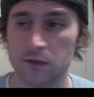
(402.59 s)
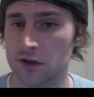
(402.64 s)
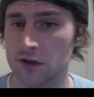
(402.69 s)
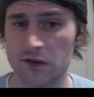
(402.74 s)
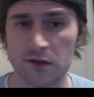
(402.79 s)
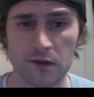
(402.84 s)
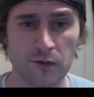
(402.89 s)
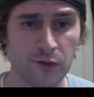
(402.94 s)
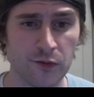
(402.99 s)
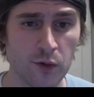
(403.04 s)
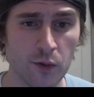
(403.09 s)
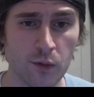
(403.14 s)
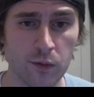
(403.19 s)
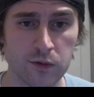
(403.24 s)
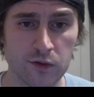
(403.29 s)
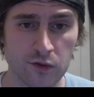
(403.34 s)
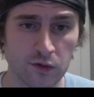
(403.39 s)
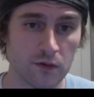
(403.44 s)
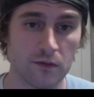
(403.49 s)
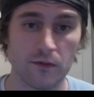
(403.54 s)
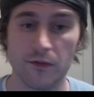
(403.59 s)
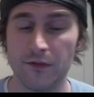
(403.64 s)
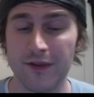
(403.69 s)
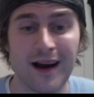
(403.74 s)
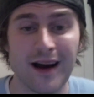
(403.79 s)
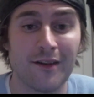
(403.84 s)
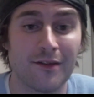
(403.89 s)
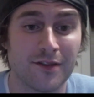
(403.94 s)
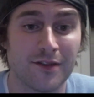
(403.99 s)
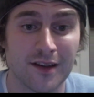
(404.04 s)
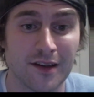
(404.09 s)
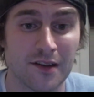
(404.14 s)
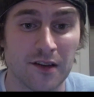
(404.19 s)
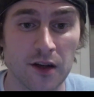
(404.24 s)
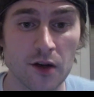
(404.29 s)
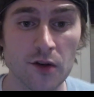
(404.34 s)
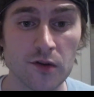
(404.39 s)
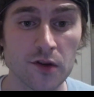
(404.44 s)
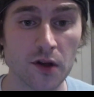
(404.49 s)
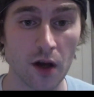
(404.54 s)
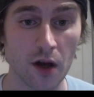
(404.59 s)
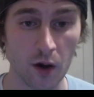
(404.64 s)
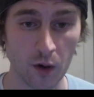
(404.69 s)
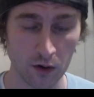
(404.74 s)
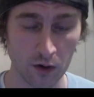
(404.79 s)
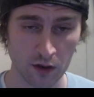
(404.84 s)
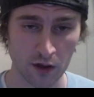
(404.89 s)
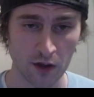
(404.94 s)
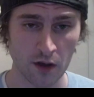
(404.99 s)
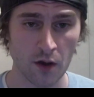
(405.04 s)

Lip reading: just a few 5-6 years ago